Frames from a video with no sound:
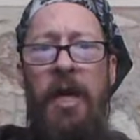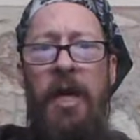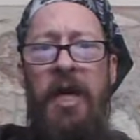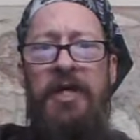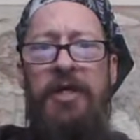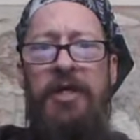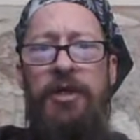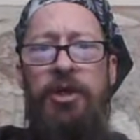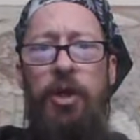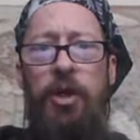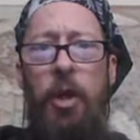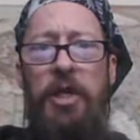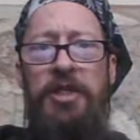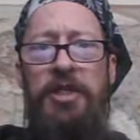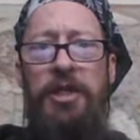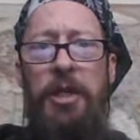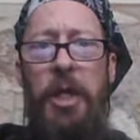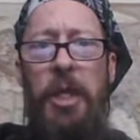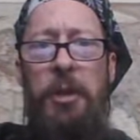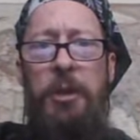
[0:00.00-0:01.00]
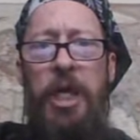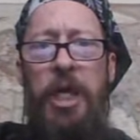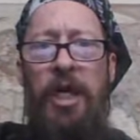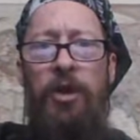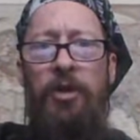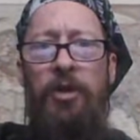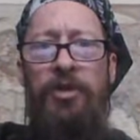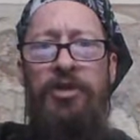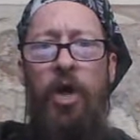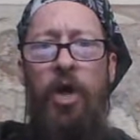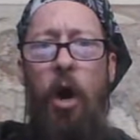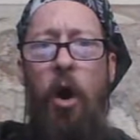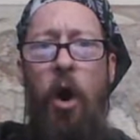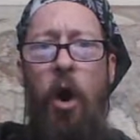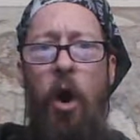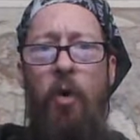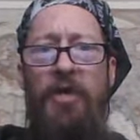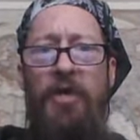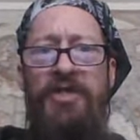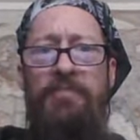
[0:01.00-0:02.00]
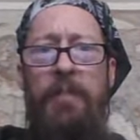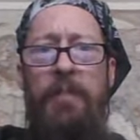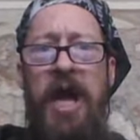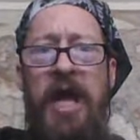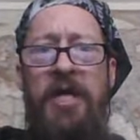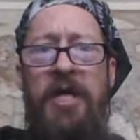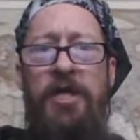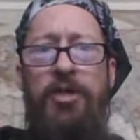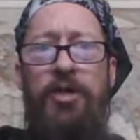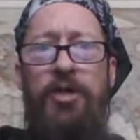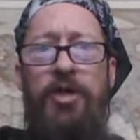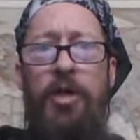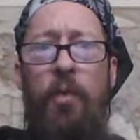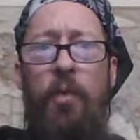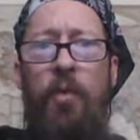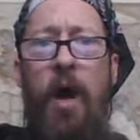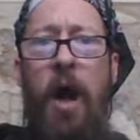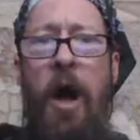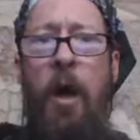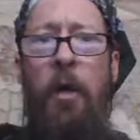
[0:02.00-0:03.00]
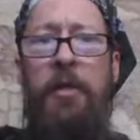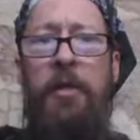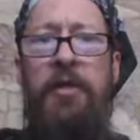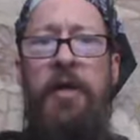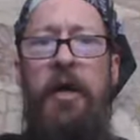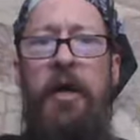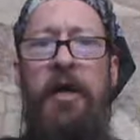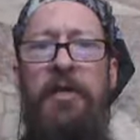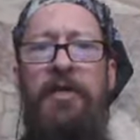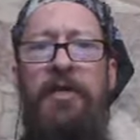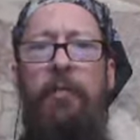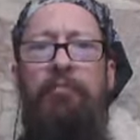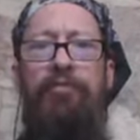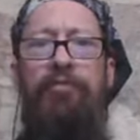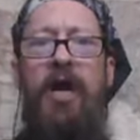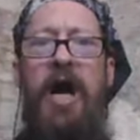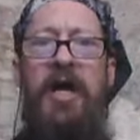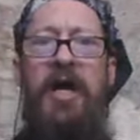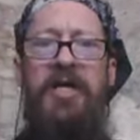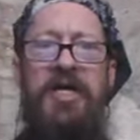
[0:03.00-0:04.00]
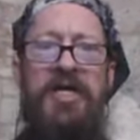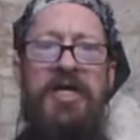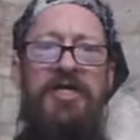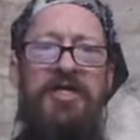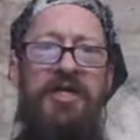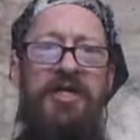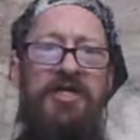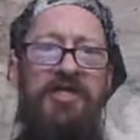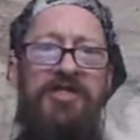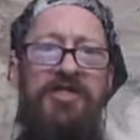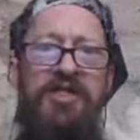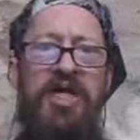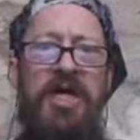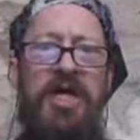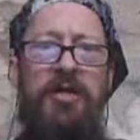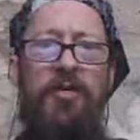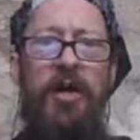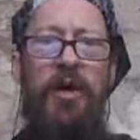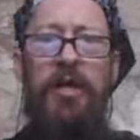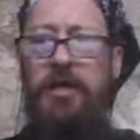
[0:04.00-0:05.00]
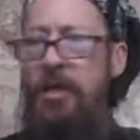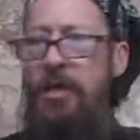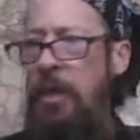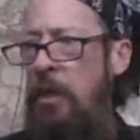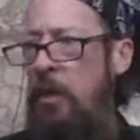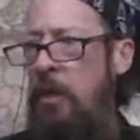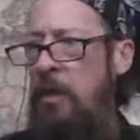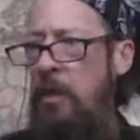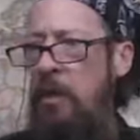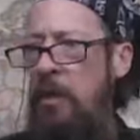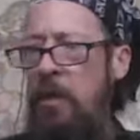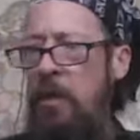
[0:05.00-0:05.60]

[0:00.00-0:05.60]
And the choice of the fickle is always made into their wealth, the bread eaten in secret.